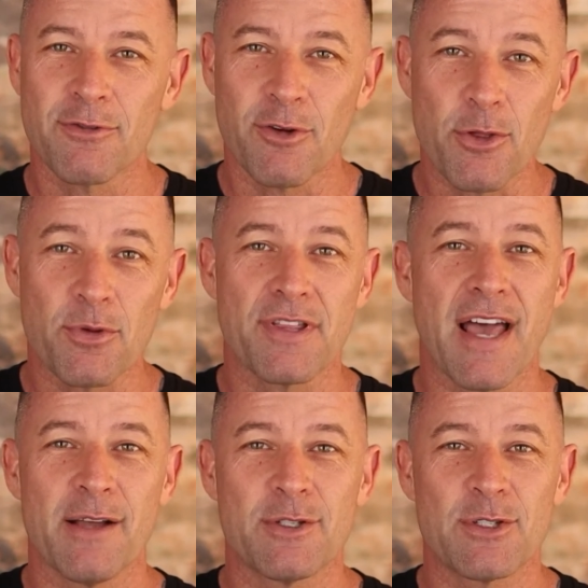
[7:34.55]
for
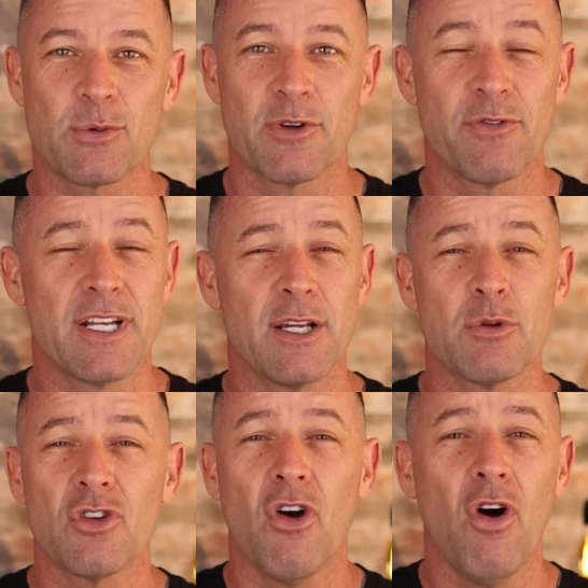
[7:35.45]
3,000 square feet. It
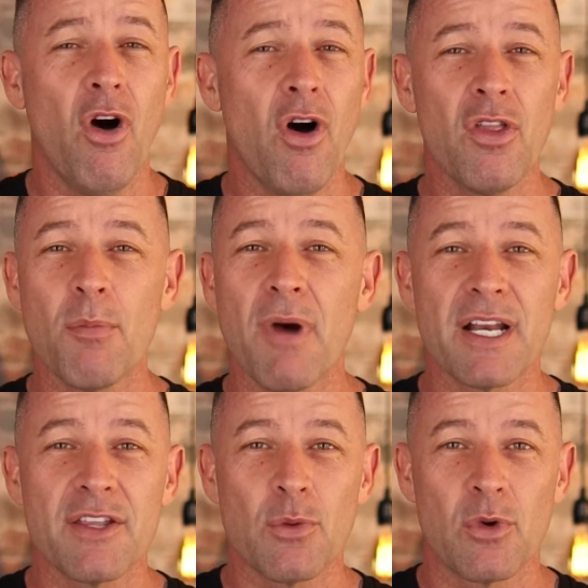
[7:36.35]
was all the
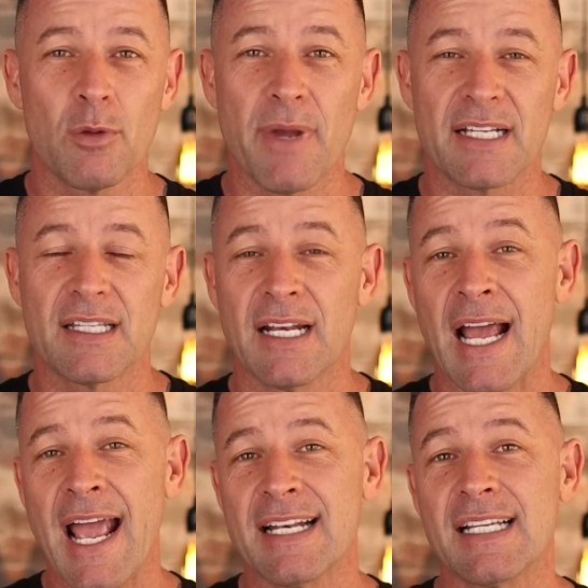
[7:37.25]
money in the world back then. I
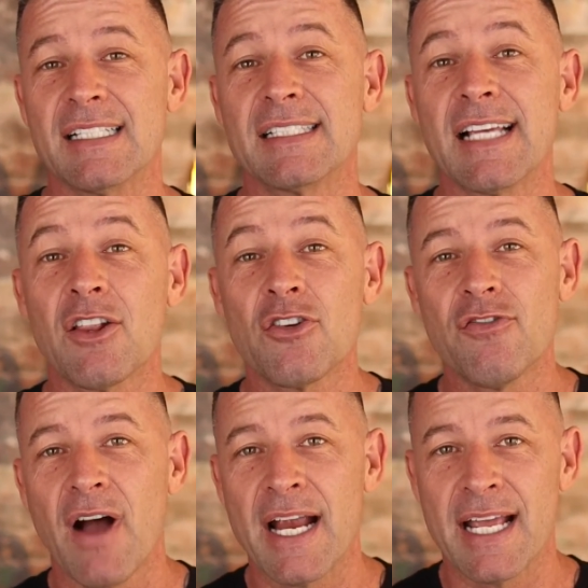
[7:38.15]
had to get seller
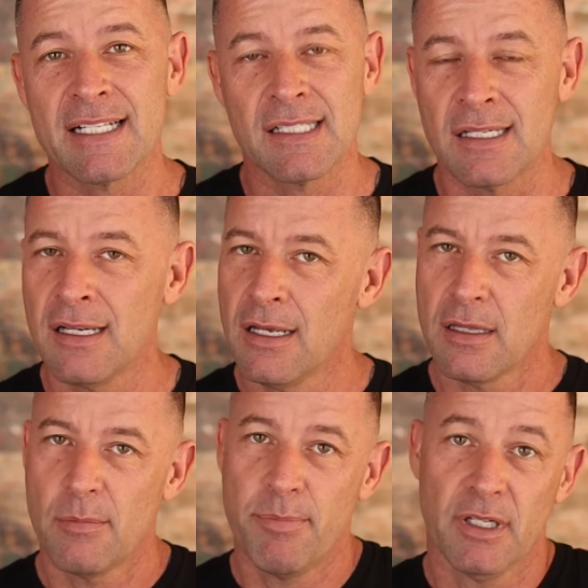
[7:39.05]
financing.
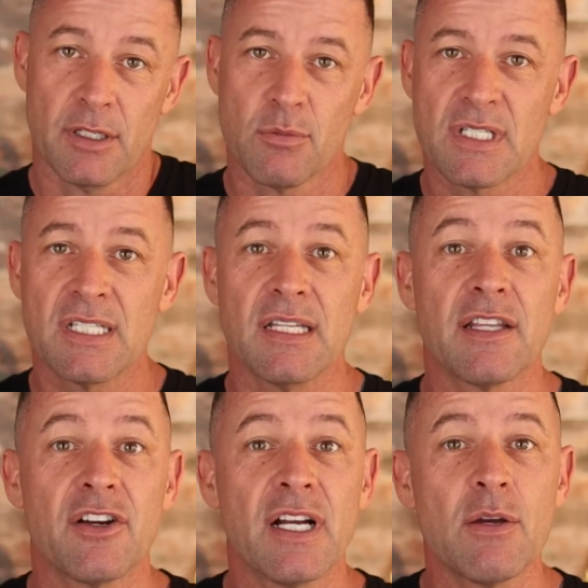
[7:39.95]
The building was sitting
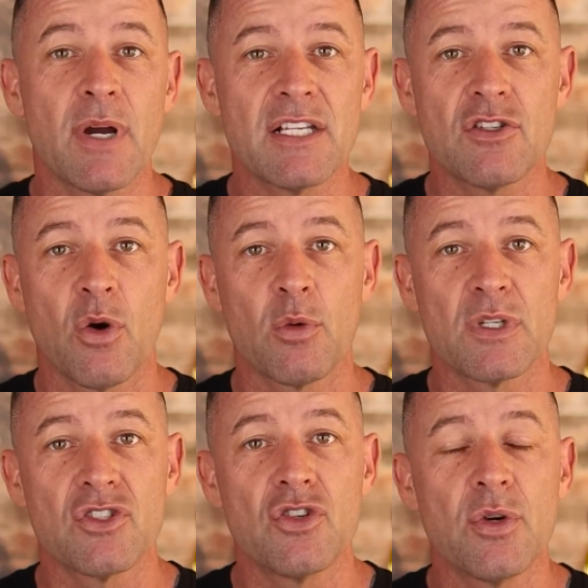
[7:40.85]
there anyways. No one
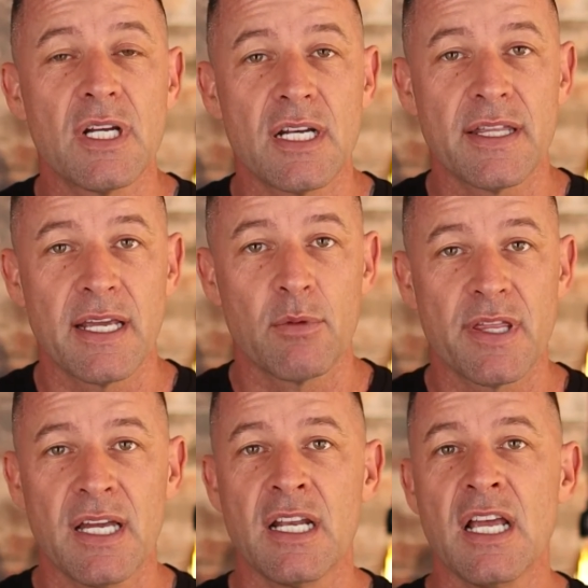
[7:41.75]
was doing anything
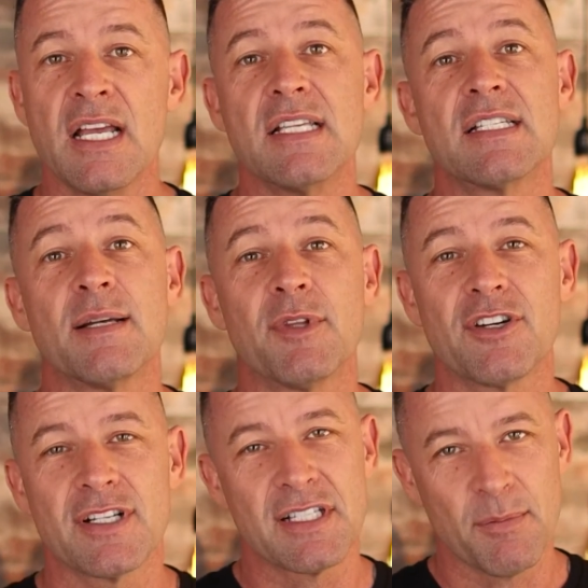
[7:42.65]
with it.
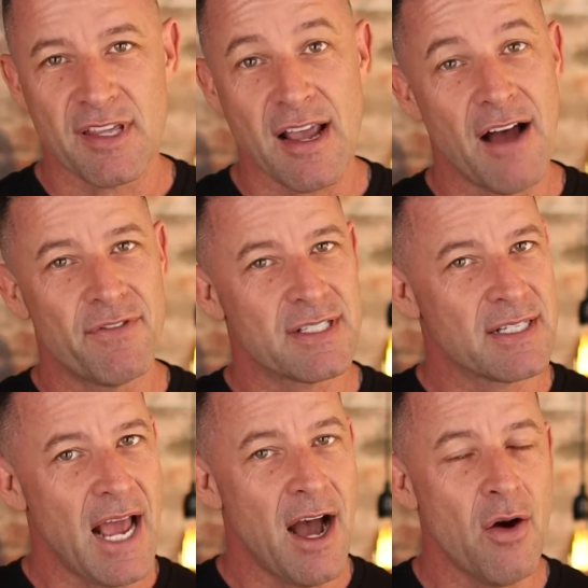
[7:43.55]
Similar to some of the office
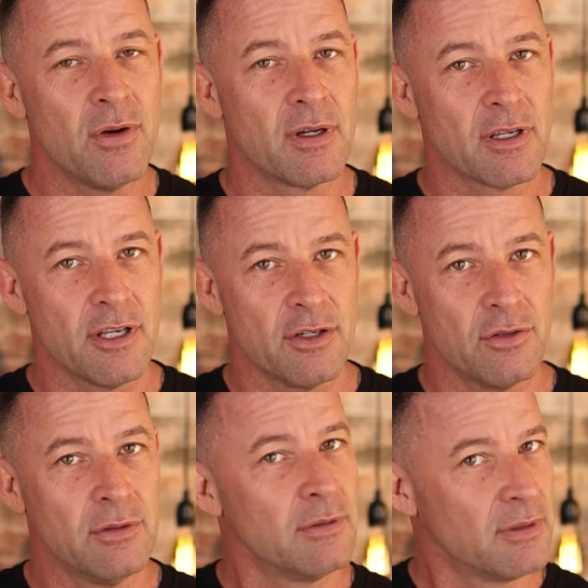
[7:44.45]
now.
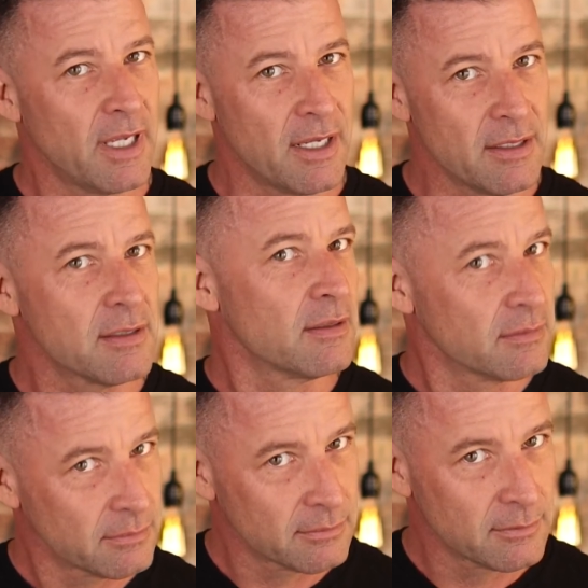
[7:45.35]
Cue, hint.
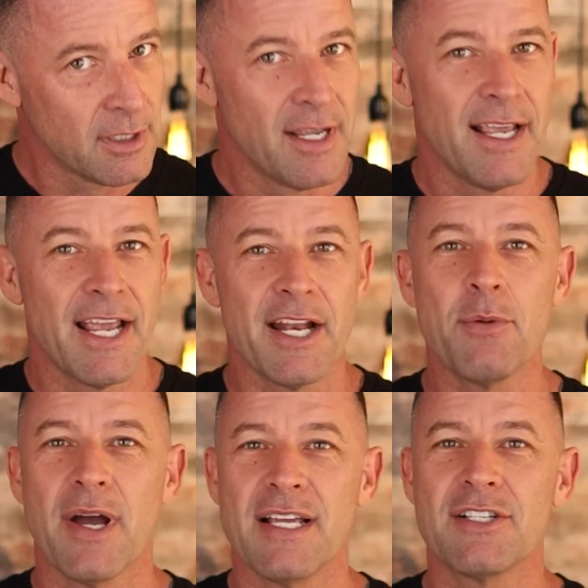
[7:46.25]

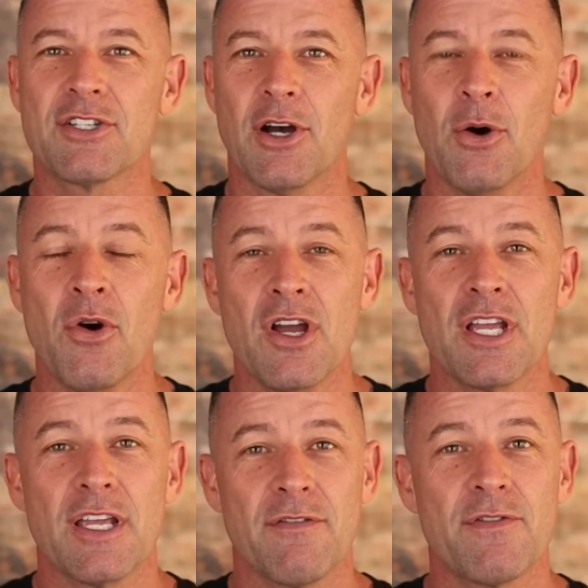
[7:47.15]
Anyways, so
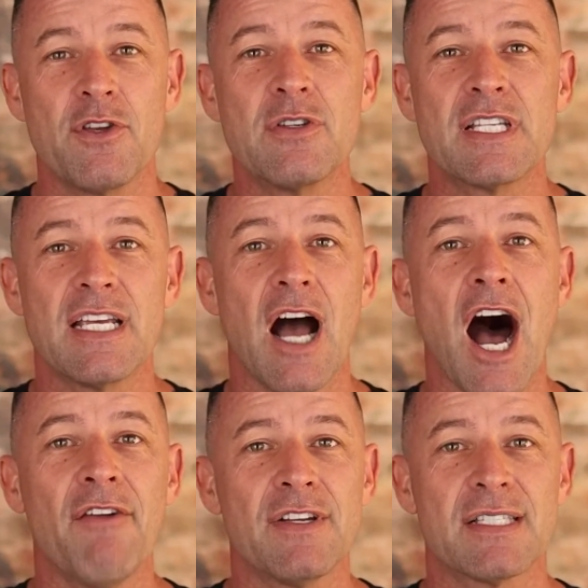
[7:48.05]
if you see
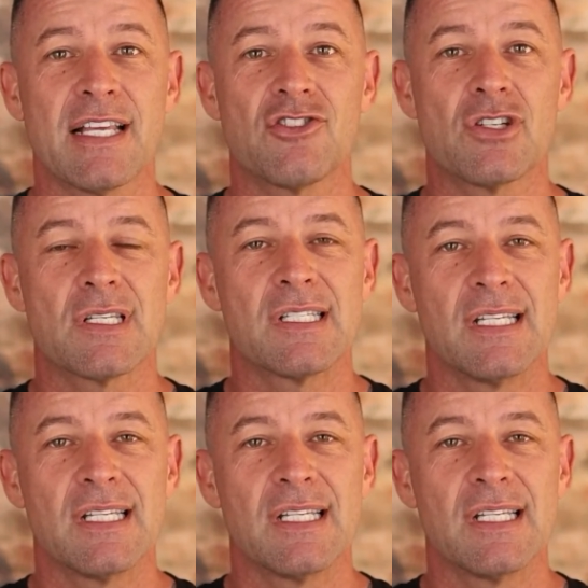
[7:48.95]
office that's just